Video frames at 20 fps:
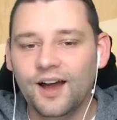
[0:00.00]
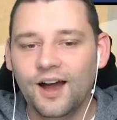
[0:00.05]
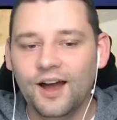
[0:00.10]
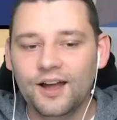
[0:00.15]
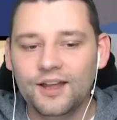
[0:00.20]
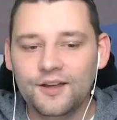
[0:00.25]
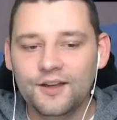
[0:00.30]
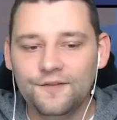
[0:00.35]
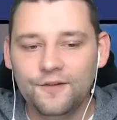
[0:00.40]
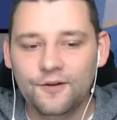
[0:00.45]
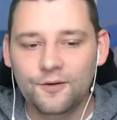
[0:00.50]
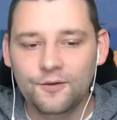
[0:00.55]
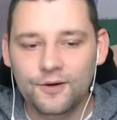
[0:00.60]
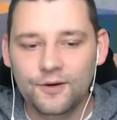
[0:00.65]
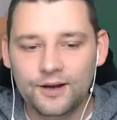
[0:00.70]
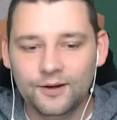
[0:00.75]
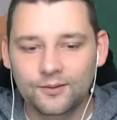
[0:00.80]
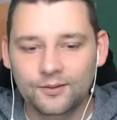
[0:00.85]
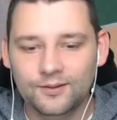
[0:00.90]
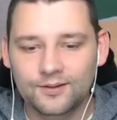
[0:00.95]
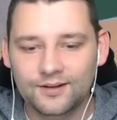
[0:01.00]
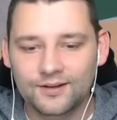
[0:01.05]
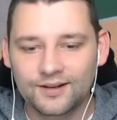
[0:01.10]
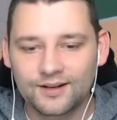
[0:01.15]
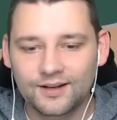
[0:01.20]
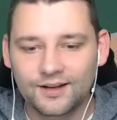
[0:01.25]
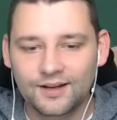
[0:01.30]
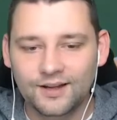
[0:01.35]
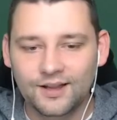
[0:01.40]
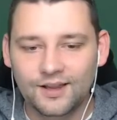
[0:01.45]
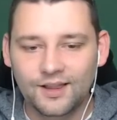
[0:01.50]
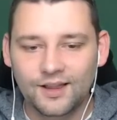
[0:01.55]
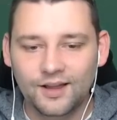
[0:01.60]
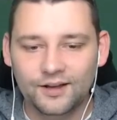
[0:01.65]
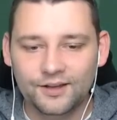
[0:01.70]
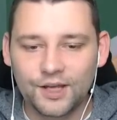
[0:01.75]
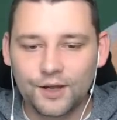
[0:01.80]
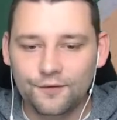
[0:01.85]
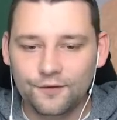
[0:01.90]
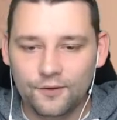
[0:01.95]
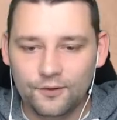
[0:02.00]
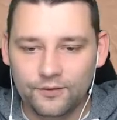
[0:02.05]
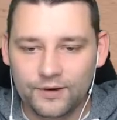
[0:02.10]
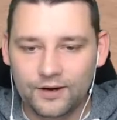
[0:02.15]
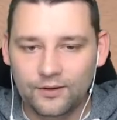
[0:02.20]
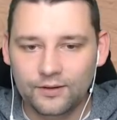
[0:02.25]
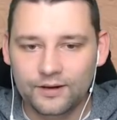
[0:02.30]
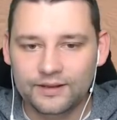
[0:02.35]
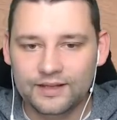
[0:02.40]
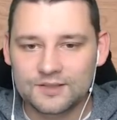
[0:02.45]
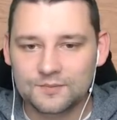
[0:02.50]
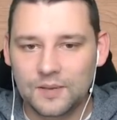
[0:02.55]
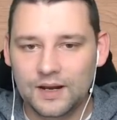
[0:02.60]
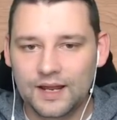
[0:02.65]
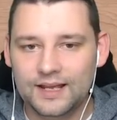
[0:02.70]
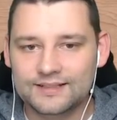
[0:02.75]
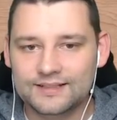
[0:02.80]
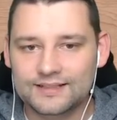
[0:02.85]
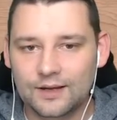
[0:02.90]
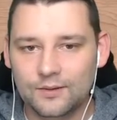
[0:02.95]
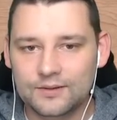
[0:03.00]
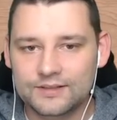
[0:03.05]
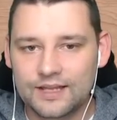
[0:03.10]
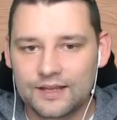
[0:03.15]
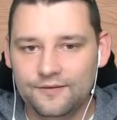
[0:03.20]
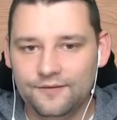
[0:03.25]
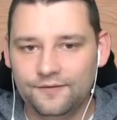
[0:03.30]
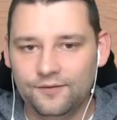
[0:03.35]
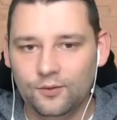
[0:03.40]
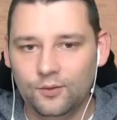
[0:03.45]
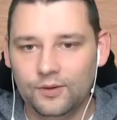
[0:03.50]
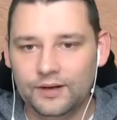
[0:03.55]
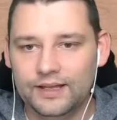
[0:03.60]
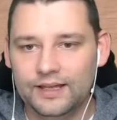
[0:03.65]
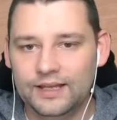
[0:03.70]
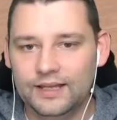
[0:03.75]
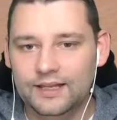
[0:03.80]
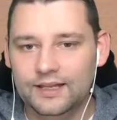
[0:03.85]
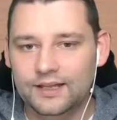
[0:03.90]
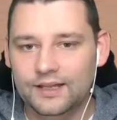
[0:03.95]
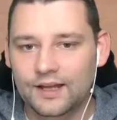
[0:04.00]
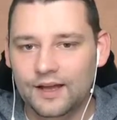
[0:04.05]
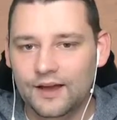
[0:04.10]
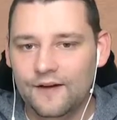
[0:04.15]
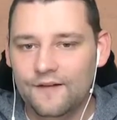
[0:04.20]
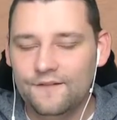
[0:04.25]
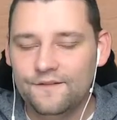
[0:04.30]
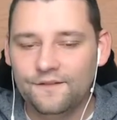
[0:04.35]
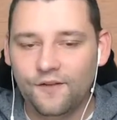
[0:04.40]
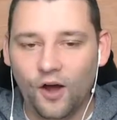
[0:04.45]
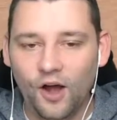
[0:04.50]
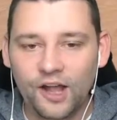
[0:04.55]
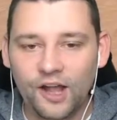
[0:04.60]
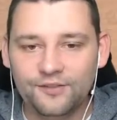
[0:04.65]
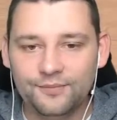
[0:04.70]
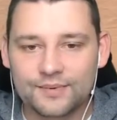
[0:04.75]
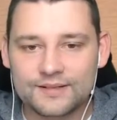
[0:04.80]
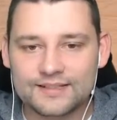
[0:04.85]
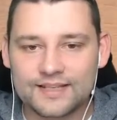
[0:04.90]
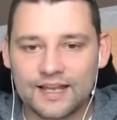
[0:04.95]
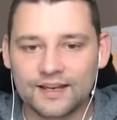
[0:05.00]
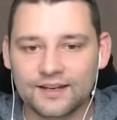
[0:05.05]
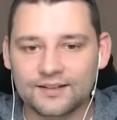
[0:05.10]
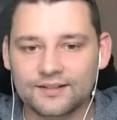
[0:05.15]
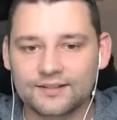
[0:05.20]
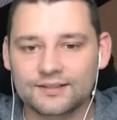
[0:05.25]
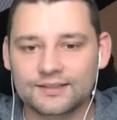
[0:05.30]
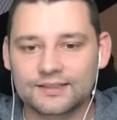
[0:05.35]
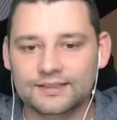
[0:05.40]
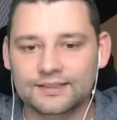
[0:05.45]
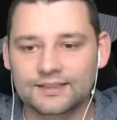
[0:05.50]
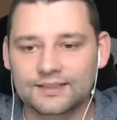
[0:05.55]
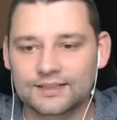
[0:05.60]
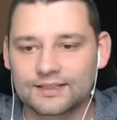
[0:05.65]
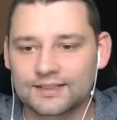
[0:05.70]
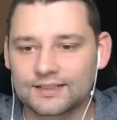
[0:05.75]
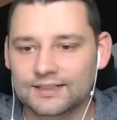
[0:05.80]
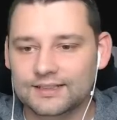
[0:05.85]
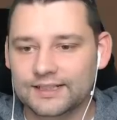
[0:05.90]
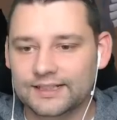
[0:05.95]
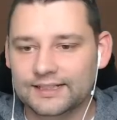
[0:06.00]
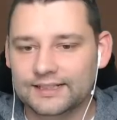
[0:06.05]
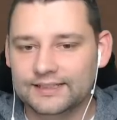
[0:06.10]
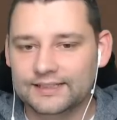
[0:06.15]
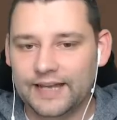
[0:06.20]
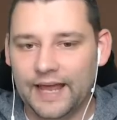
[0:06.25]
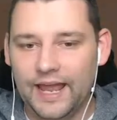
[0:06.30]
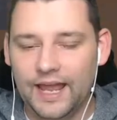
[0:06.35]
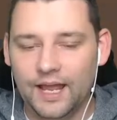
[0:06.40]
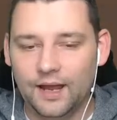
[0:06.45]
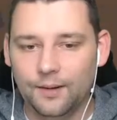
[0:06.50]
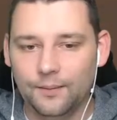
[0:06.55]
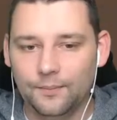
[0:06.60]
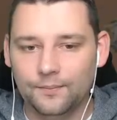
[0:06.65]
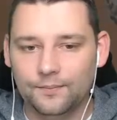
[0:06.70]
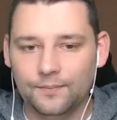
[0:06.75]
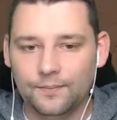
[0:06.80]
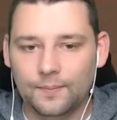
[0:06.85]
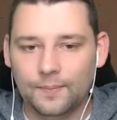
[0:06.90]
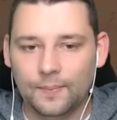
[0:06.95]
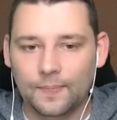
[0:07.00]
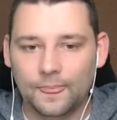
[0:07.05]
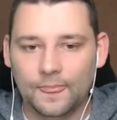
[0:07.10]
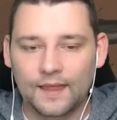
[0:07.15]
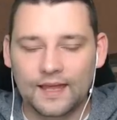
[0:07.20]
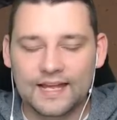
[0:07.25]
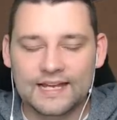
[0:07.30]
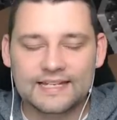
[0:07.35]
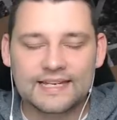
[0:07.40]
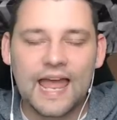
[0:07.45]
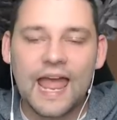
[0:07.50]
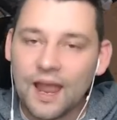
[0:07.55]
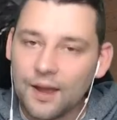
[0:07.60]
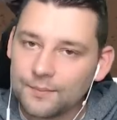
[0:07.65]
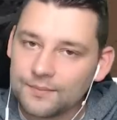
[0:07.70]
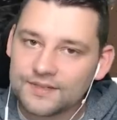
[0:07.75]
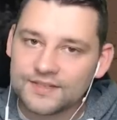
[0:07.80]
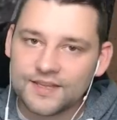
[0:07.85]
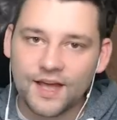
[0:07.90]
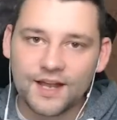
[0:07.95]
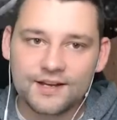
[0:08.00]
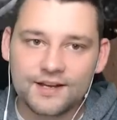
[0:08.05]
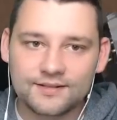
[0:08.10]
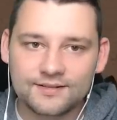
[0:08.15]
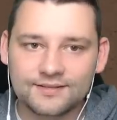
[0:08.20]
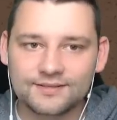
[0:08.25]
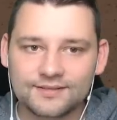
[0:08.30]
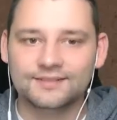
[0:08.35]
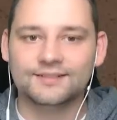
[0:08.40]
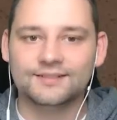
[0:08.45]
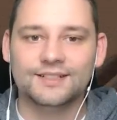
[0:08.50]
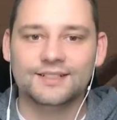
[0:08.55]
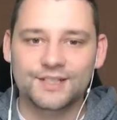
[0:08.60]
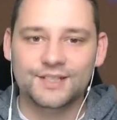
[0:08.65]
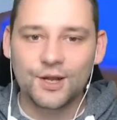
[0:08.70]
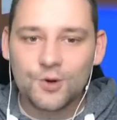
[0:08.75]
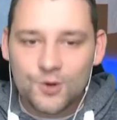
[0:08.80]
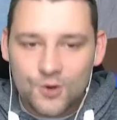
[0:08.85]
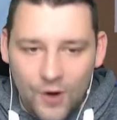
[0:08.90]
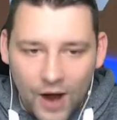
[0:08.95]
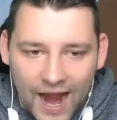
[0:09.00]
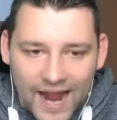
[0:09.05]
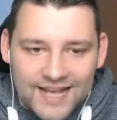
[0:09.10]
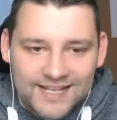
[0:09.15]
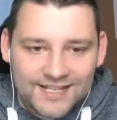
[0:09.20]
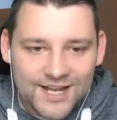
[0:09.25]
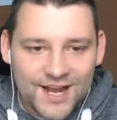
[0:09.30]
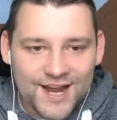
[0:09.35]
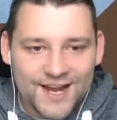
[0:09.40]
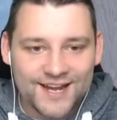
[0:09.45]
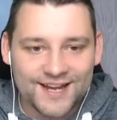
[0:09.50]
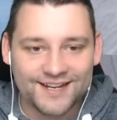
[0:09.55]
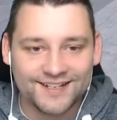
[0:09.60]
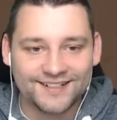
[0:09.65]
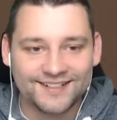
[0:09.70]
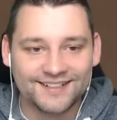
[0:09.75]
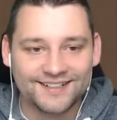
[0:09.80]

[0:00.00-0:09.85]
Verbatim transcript: Are you for real? Are you for real in this place? That was a 45%. Damn. Damn, son. You're crazy!